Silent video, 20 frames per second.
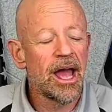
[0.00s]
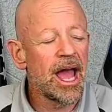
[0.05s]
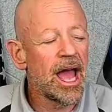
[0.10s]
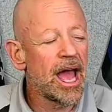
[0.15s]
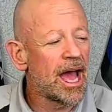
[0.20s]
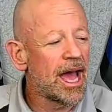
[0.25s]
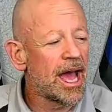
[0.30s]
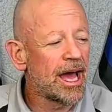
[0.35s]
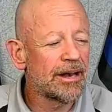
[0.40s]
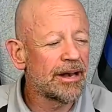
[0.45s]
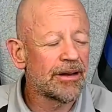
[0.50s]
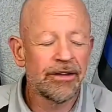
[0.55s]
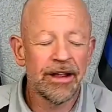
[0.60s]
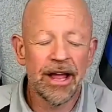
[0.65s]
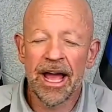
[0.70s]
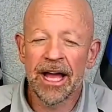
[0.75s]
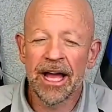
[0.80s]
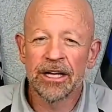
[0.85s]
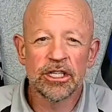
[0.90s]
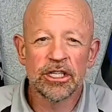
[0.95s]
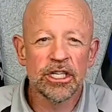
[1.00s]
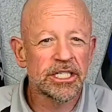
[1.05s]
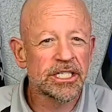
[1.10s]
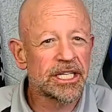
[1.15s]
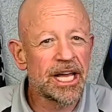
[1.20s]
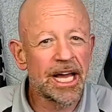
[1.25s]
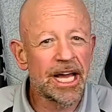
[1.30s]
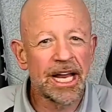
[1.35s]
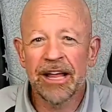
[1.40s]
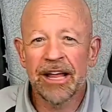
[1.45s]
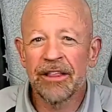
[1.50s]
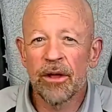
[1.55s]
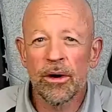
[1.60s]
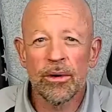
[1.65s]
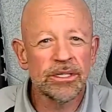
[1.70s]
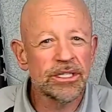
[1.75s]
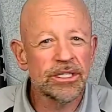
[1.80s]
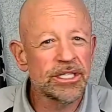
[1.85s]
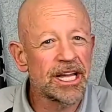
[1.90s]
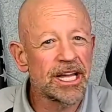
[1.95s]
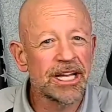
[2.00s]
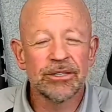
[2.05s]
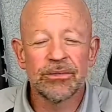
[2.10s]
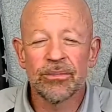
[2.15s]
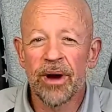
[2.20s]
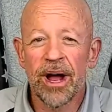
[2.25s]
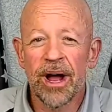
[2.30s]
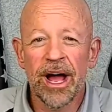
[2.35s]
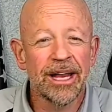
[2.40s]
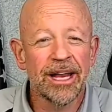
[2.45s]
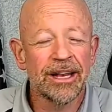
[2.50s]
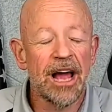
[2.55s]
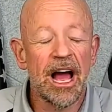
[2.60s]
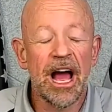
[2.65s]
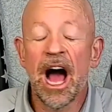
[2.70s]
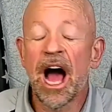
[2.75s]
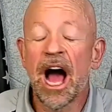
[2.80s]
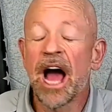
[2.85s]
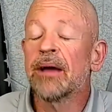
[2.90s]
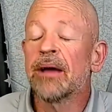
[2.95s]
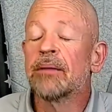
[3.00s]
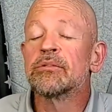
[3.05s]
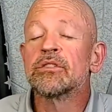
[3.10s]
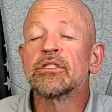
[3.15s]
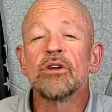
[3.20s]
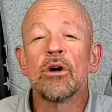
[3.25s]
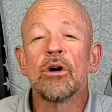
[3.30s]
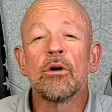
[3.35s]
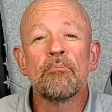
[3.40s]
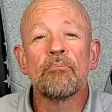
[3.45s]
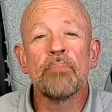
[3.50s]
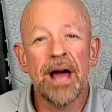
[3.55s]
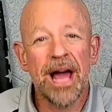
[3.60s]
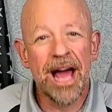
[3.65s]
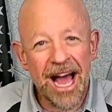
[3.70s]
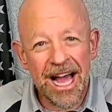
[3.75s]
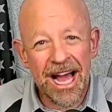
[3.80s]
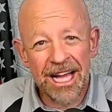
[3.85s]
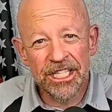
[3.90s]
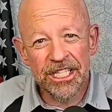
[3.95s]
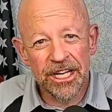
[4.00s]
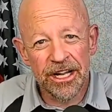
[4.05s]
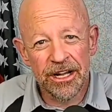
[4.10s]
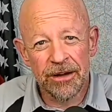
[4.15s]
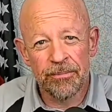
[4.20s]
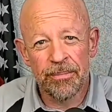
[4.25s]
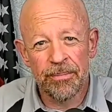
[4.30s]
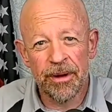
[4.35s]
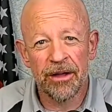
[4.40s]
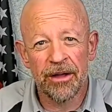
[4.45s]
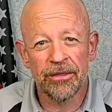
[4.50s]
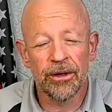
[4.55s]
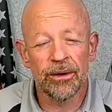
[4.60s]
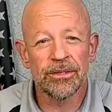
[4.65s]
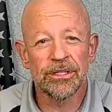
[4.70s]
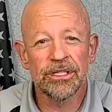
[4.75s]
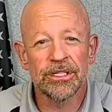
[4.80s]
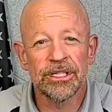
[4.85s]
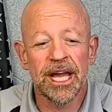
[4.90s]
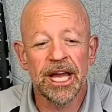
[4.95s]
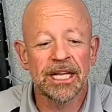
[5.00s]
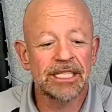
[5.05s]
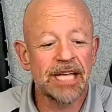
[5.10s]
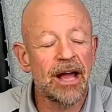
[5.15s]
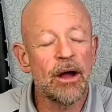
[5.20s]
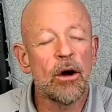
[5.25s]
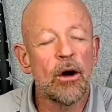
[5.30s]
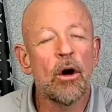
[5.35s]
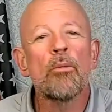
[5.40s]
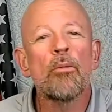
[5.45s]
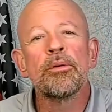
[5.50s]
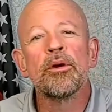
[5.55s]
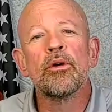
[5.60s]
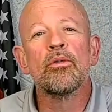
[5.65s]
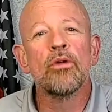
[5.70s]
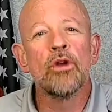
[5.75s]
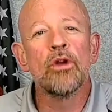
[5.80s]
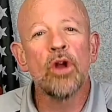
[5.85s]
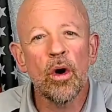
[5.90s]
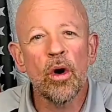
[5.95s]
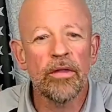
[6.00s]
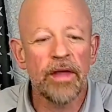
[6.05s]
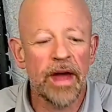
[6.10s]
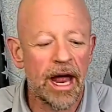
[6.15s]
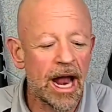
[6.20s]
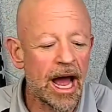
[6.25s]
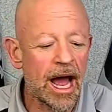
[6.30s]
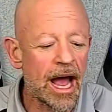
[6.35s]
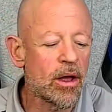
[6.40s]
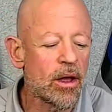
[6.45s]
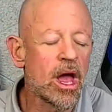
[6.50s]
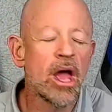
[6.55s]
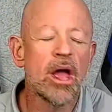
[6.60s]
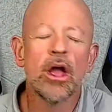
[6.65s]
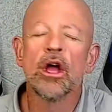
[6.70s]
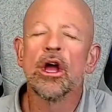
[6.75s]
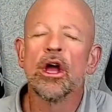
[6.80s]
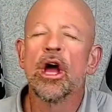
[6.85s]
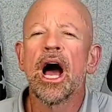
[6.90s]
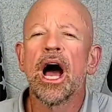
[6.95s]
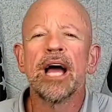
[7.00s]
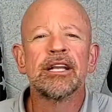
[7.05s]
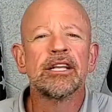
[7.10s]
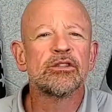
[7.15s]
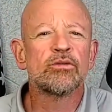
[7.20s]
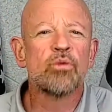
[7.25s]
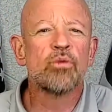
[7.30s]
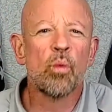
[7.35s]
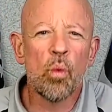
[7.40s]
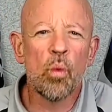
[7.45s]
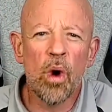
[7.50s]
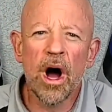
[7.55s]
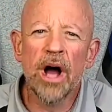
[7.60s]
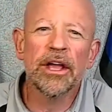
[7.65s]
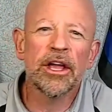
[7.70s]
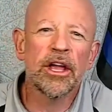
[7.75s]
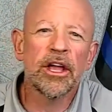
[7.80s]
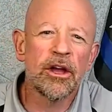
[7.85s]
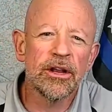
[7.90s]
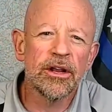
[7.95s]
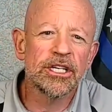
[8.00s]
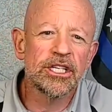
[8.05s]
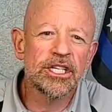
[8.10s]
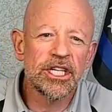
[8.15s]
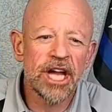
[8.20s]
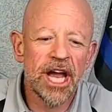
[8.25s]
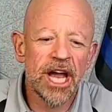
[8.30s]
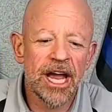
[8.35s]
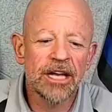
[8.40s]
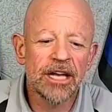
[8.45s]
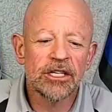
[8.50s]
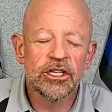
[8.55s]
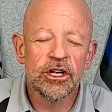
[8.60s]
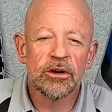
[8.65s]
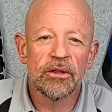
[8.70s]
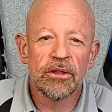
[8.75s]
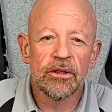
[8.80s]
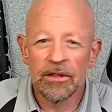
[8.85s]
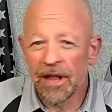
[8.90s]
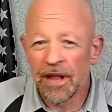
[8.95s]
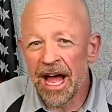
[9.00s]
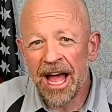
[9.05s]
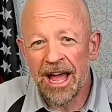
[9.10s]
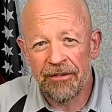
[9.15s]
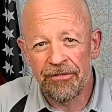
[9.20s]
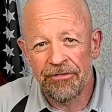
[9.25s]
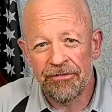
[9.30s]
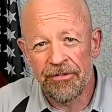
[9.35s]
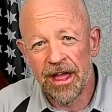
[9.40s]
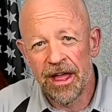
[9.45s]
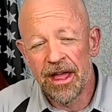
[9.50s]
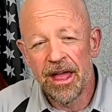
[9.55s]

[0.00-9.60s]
and just getting those things right. I am so passionate about those things. I hope you know that. I just want you to change your life,